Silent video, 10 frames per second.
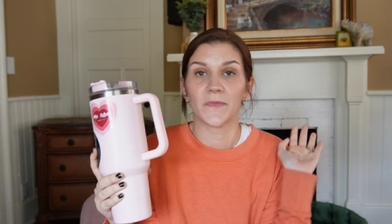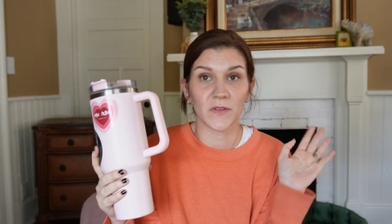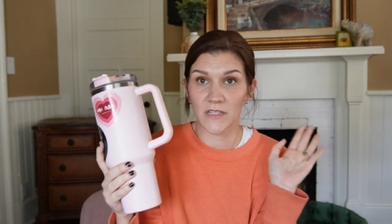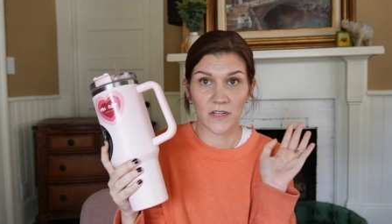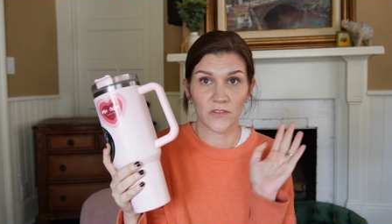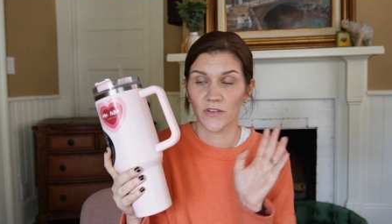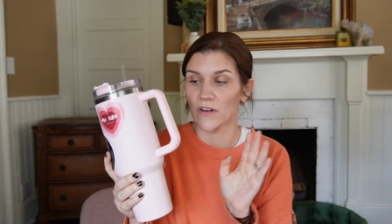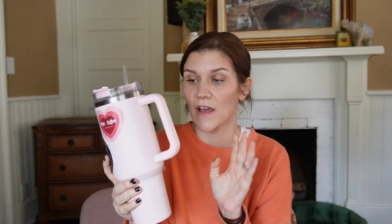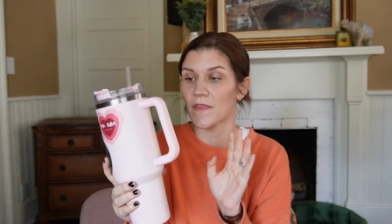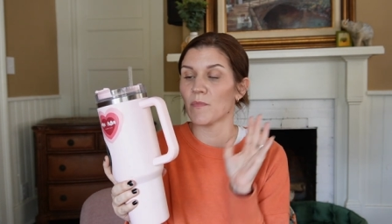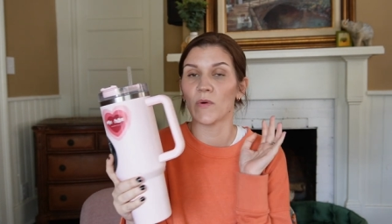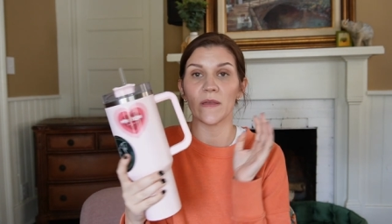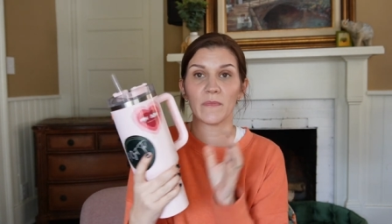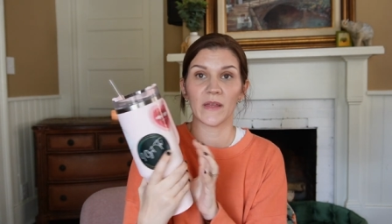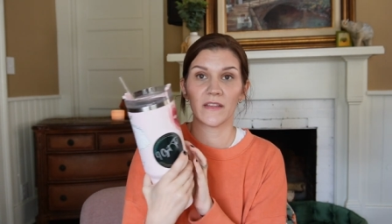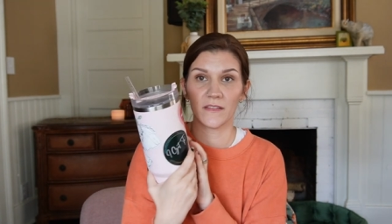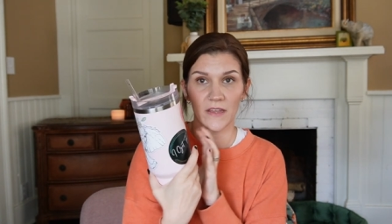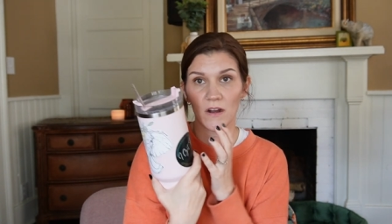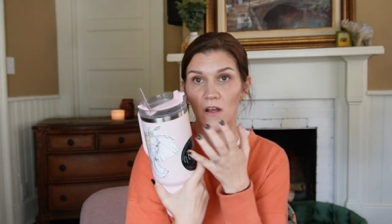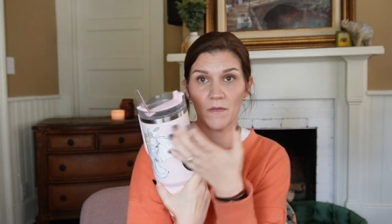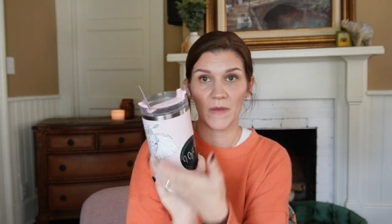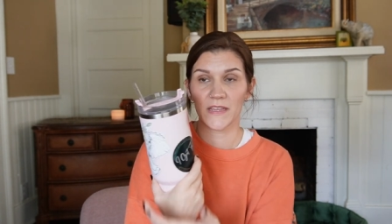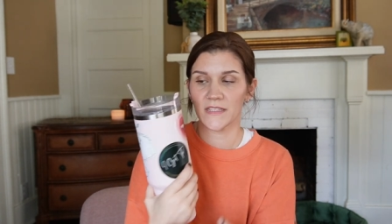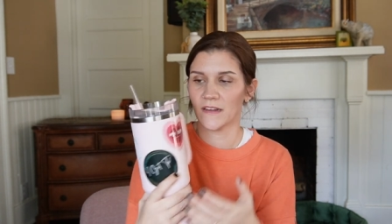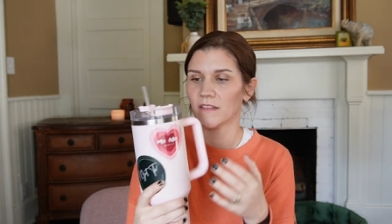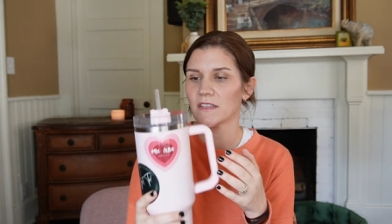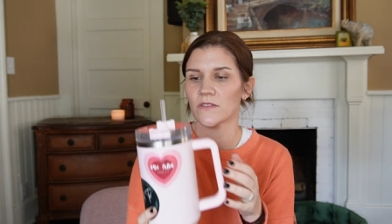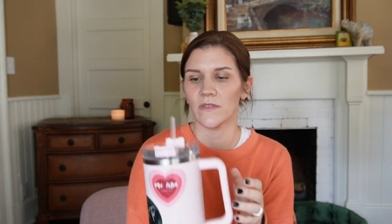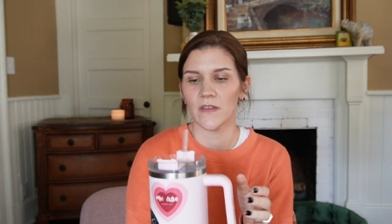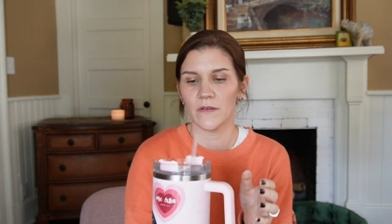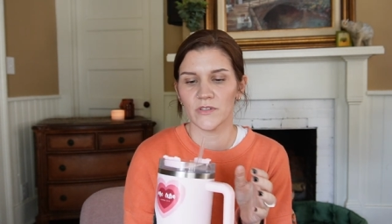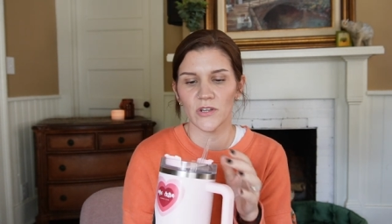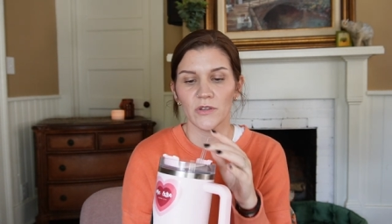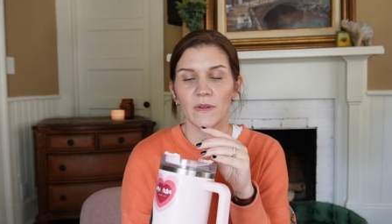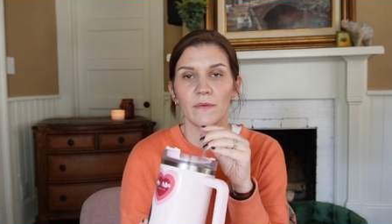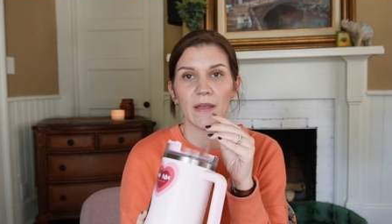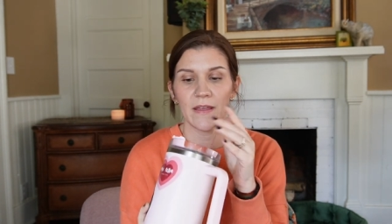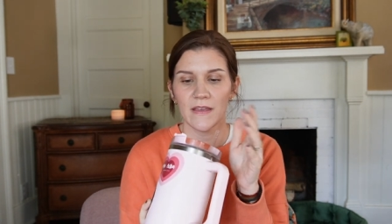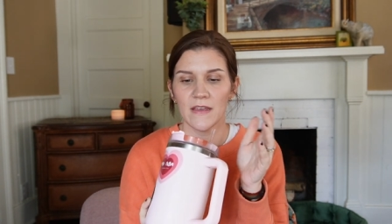Those stickers are not the point, but they're on my Stanley, so I thought I would show you anyway.